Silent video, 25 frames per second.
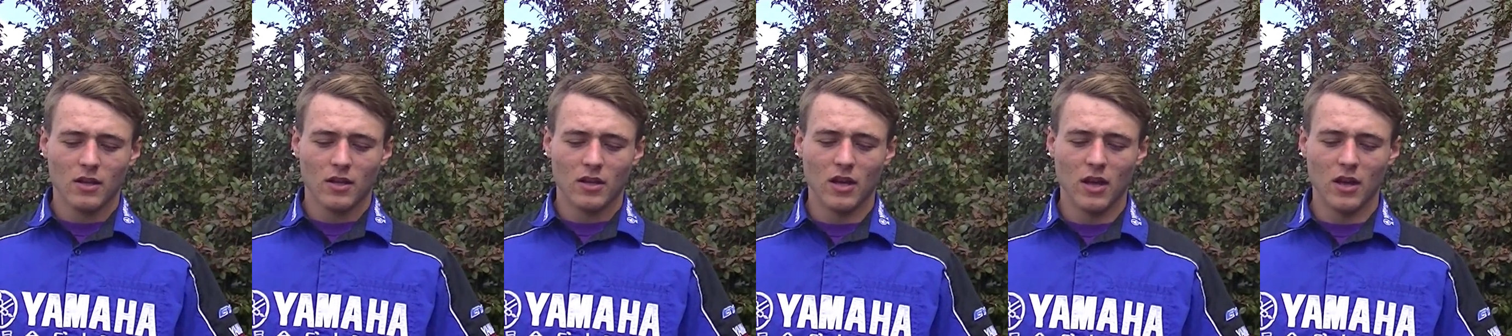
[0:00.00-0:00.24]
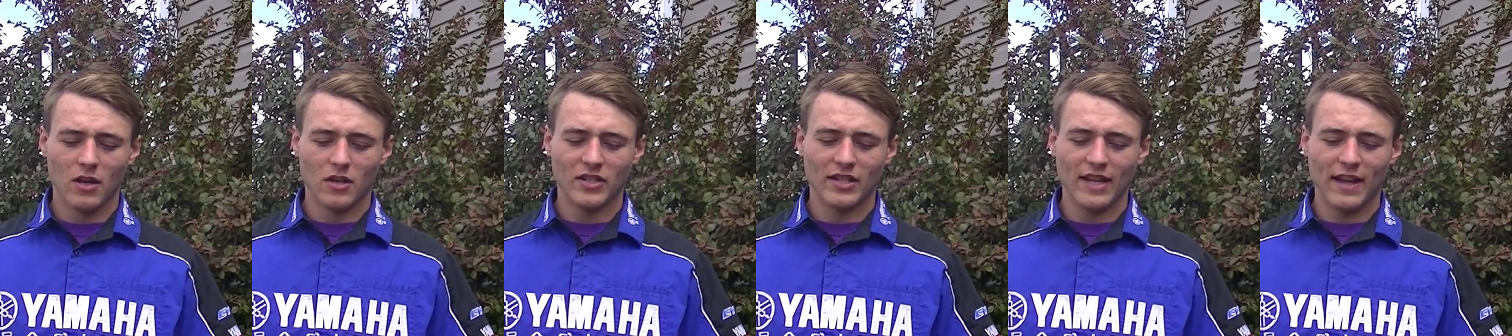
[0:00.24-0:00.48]
you
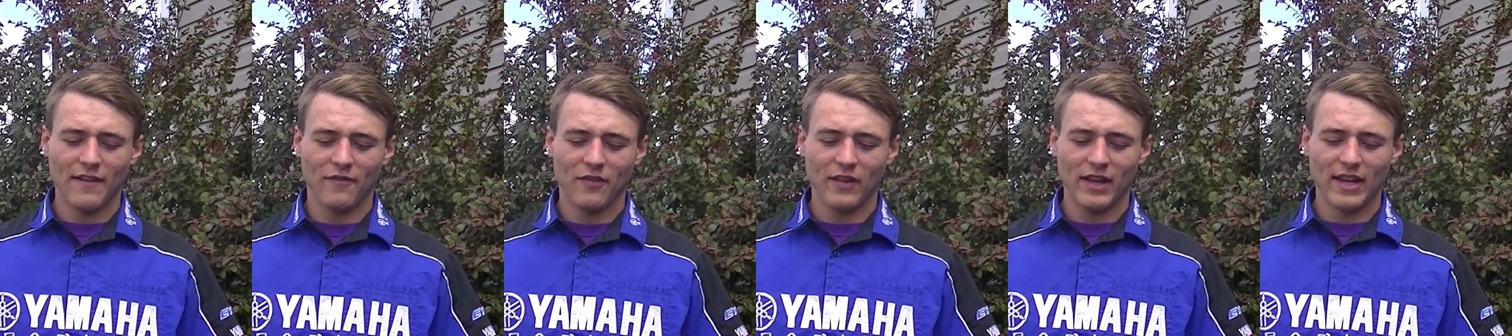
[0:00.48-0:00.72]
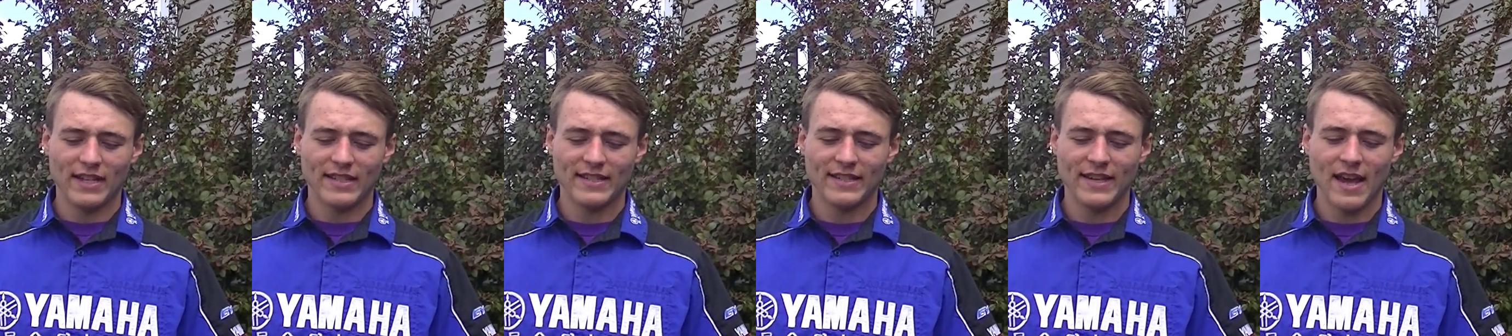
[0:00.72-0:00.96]
know, it was
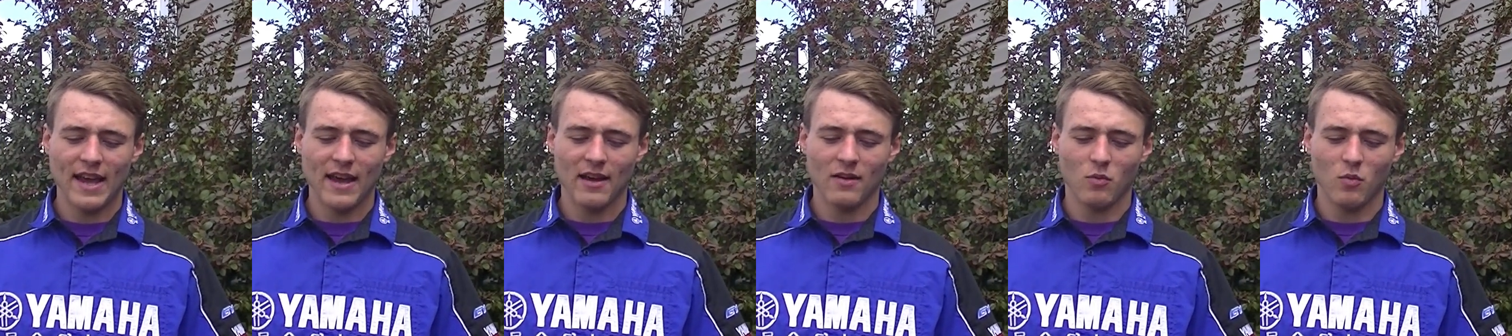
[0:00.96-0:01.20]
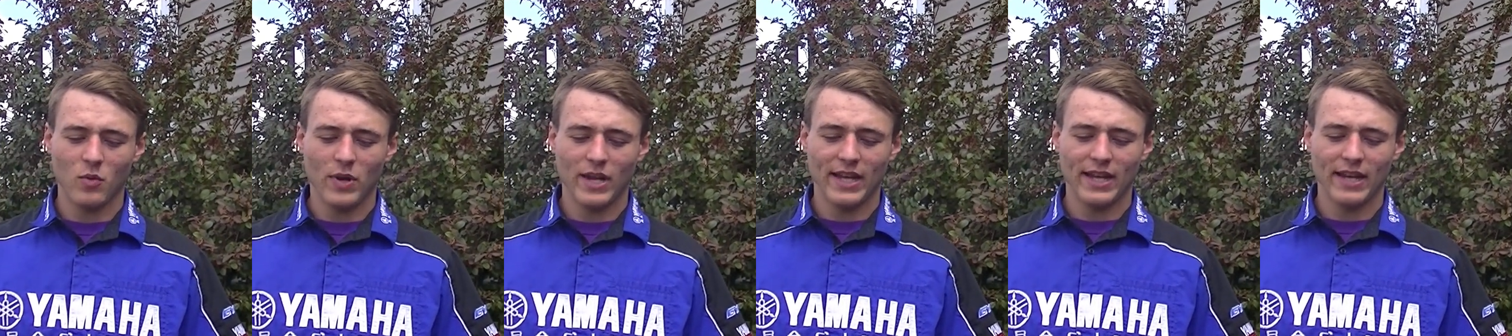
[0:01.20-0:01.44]
definitely a
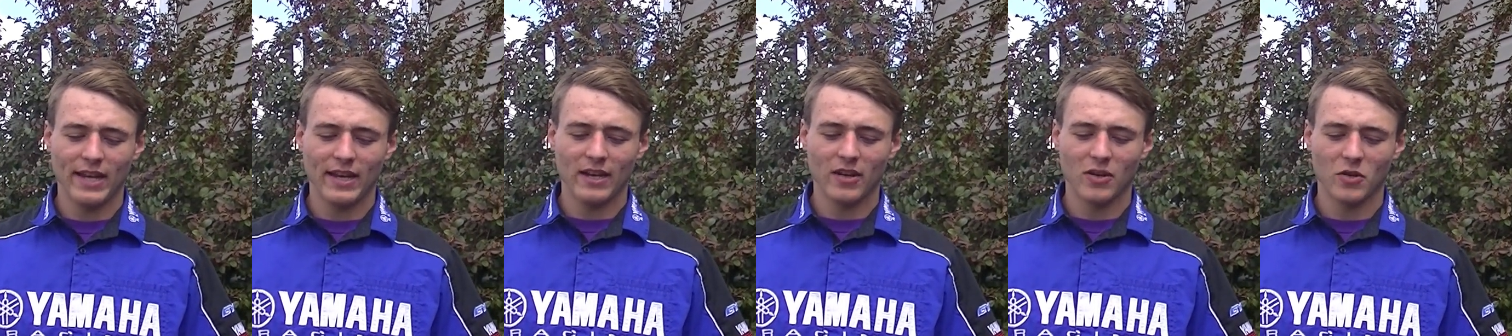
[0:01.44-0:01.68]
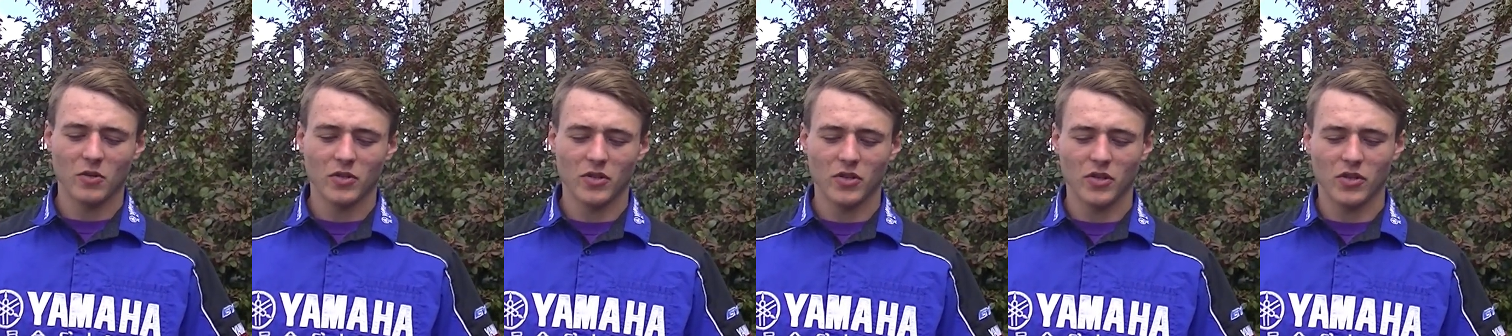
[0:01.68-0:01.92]
sad weekend.
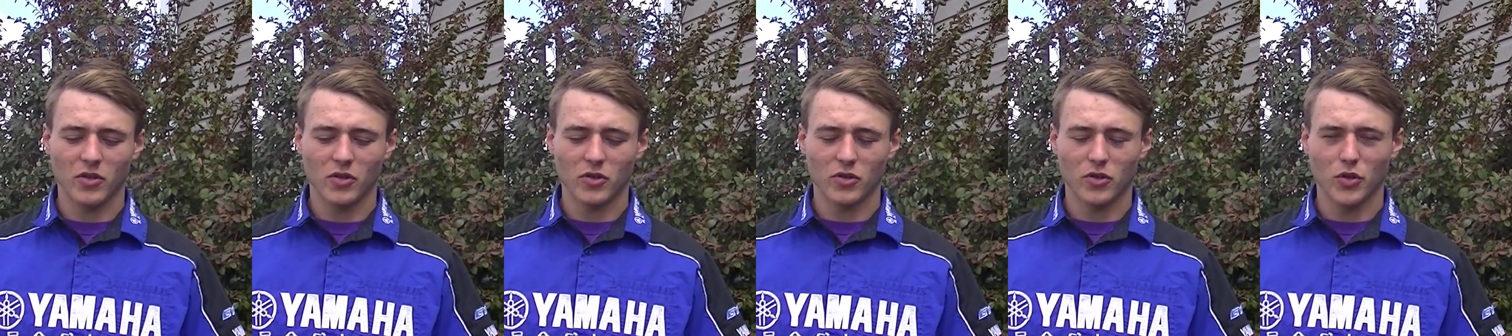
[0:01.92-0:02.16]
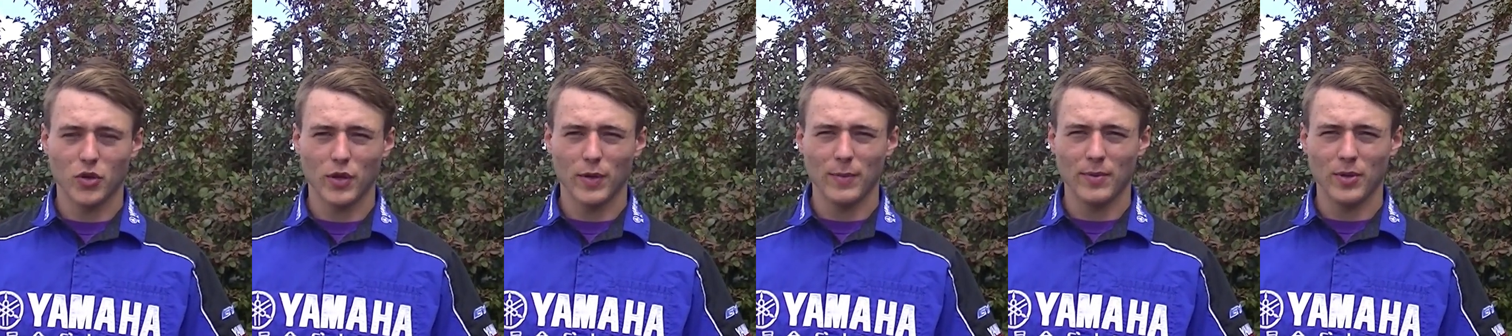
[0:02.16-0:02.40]
There was a little
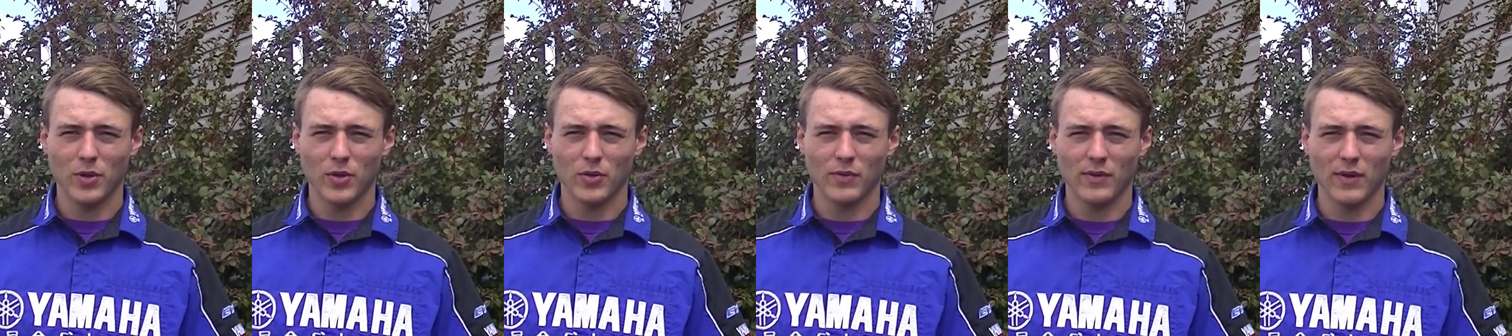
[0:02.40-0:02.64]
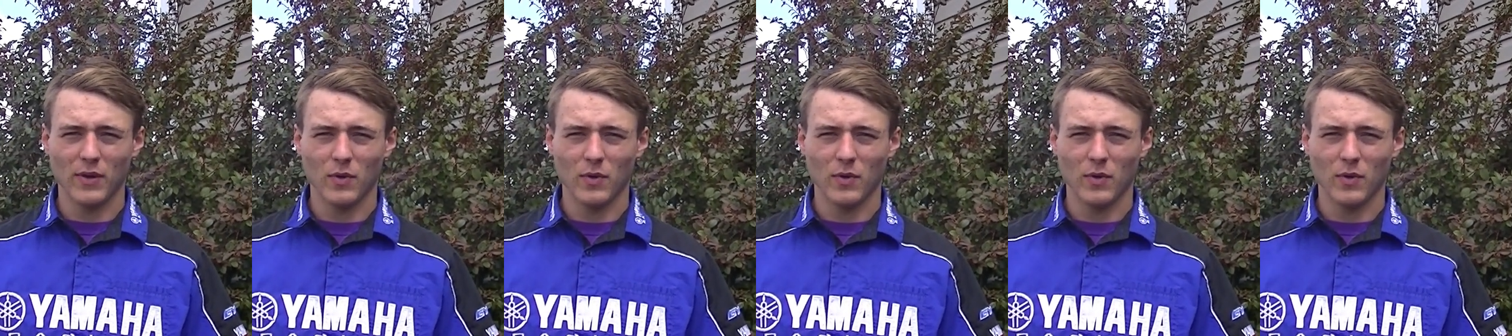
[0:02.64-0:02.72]
tribute